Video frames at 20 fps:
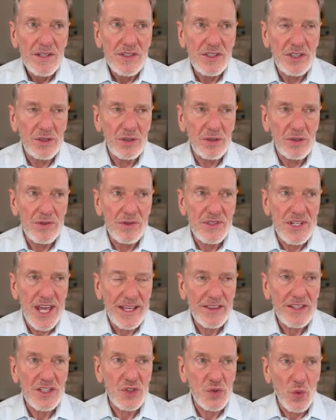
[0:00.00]
to
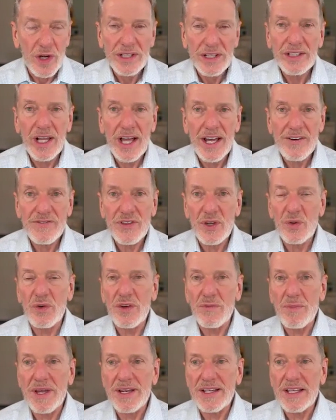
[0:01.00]
take this one life that
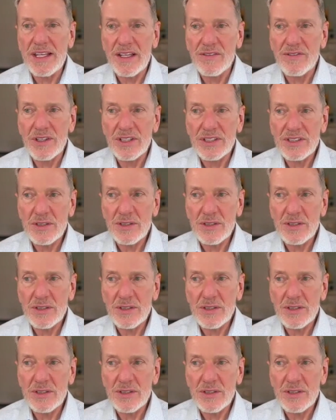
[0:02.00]
we've been given,